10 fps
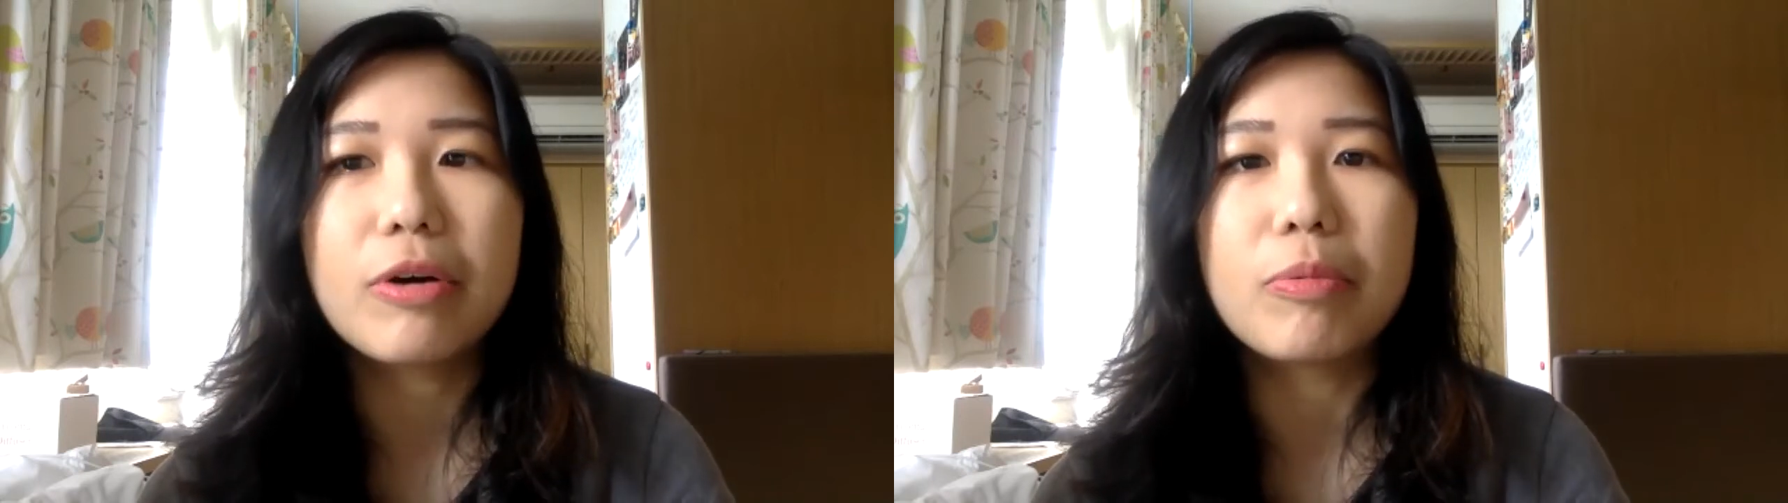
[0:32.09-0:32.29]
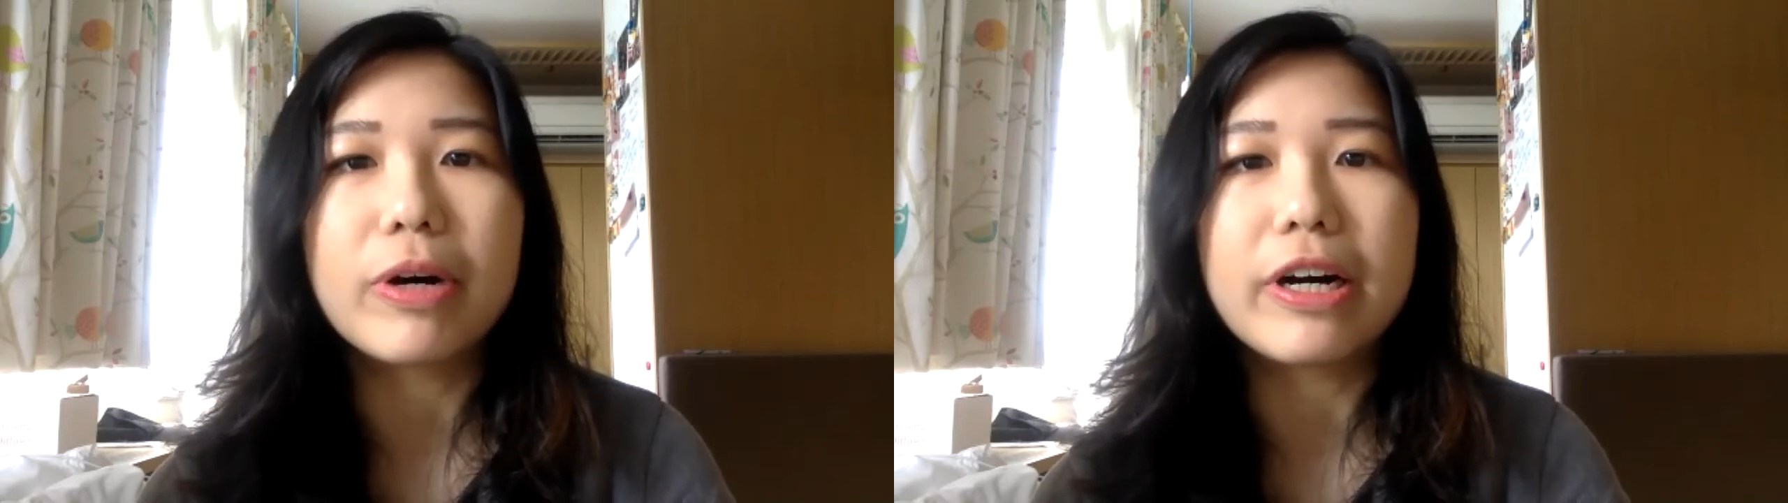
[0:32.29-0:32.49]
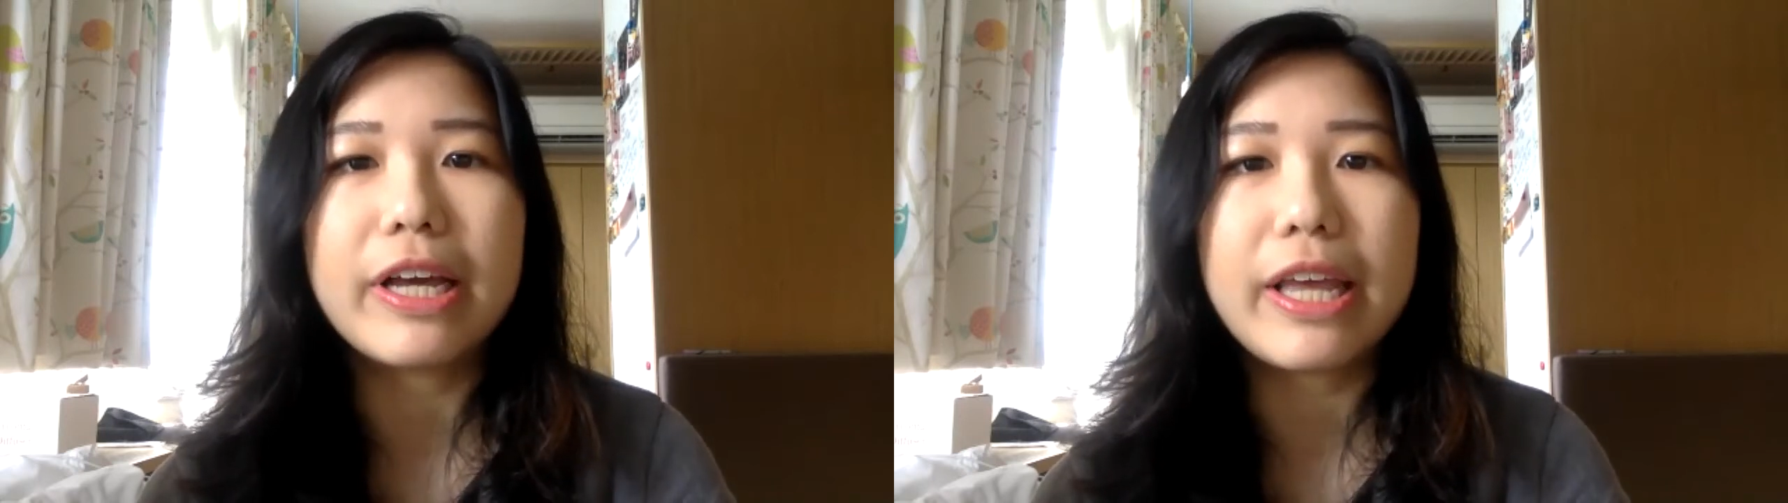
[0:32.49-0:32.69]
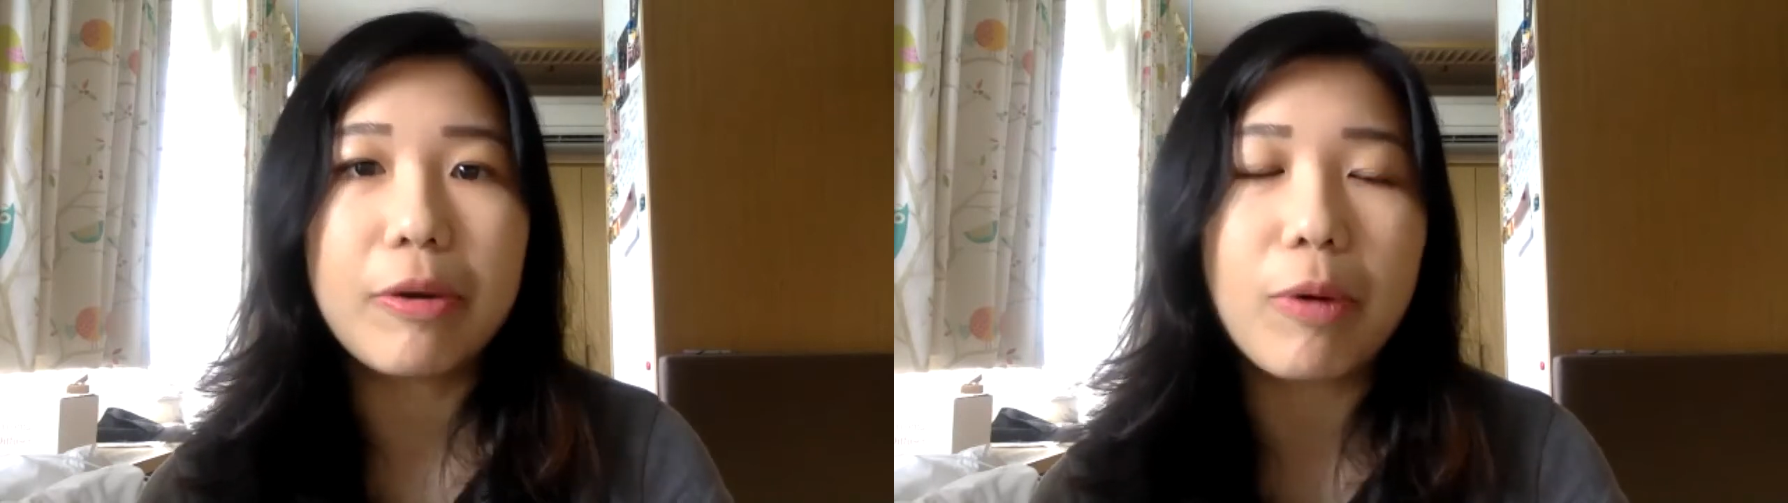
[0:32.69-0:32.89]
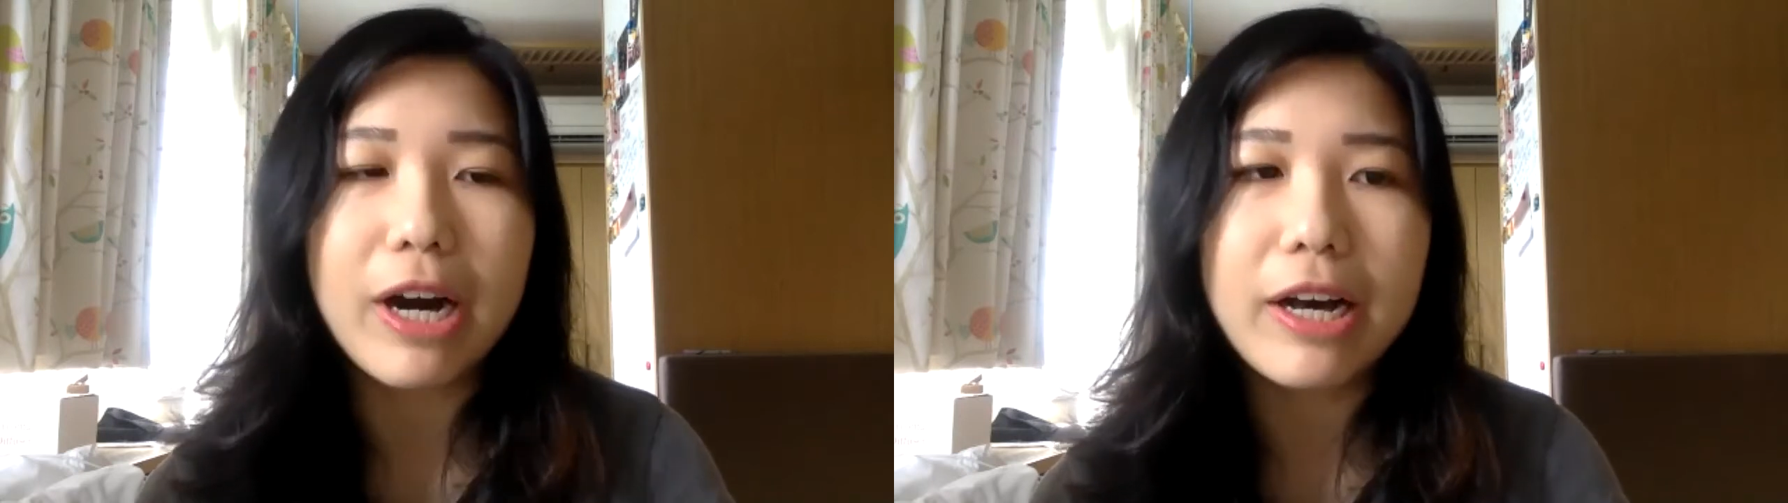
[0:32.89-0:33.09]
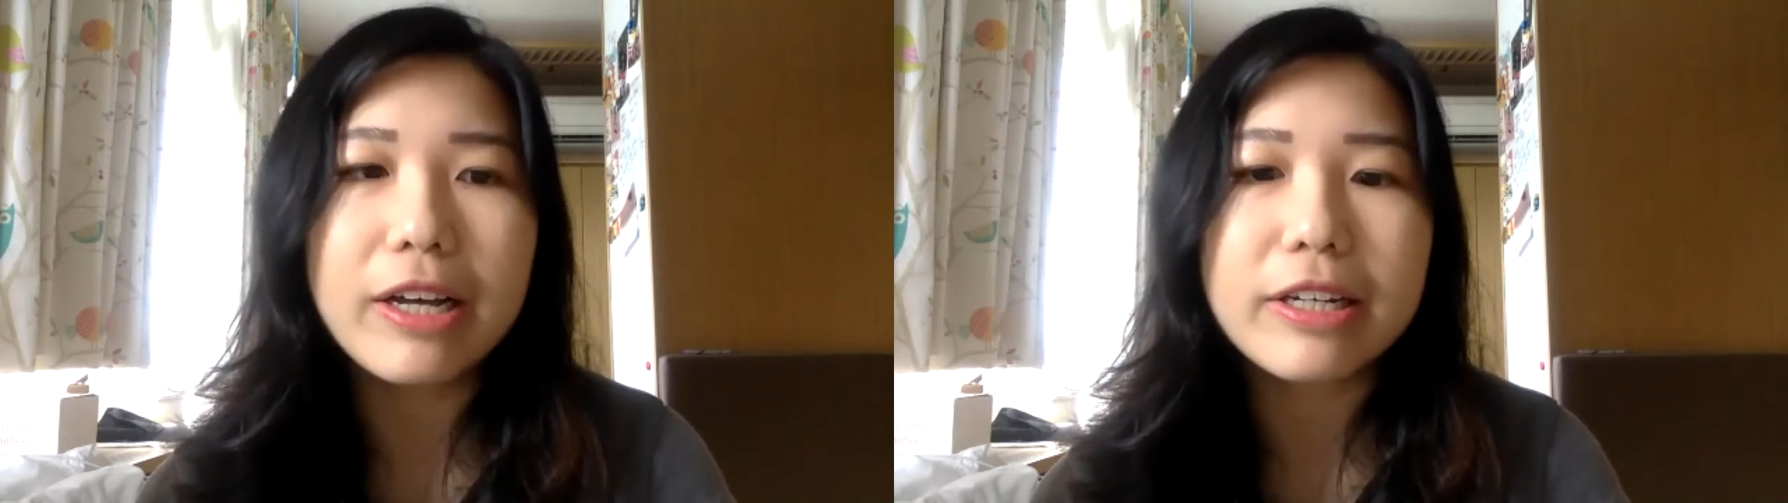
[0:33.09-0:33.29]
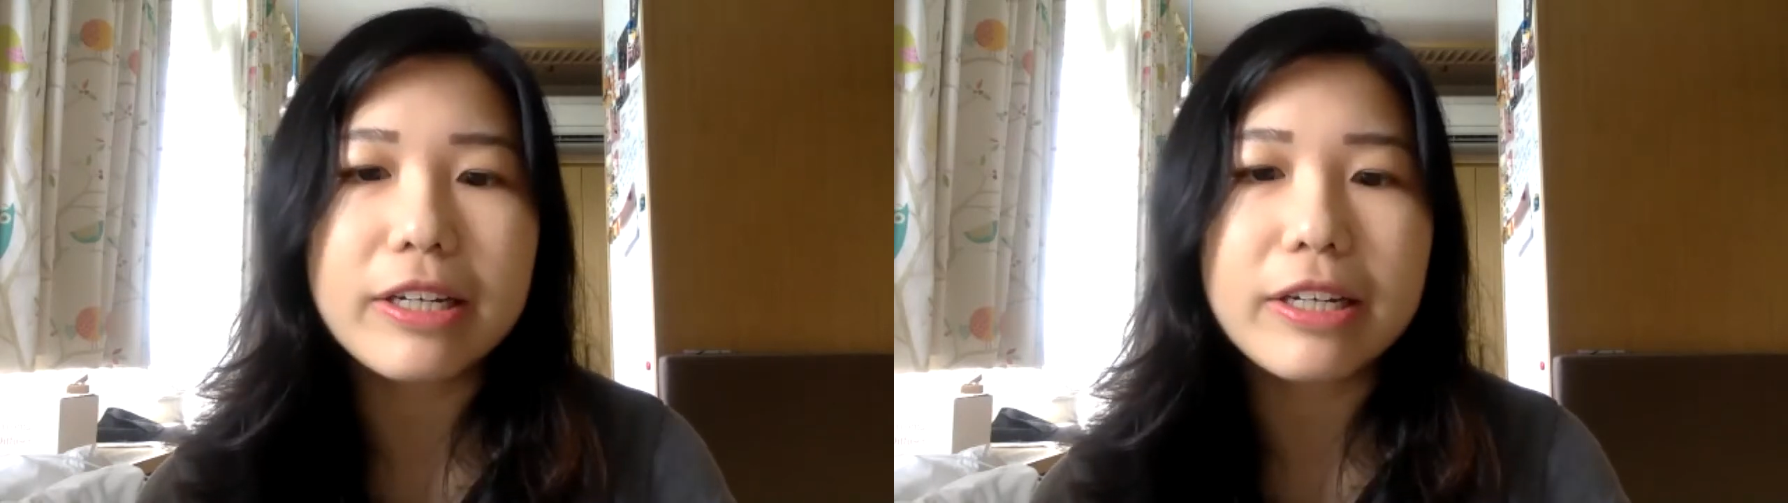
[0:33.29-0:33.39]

were AWA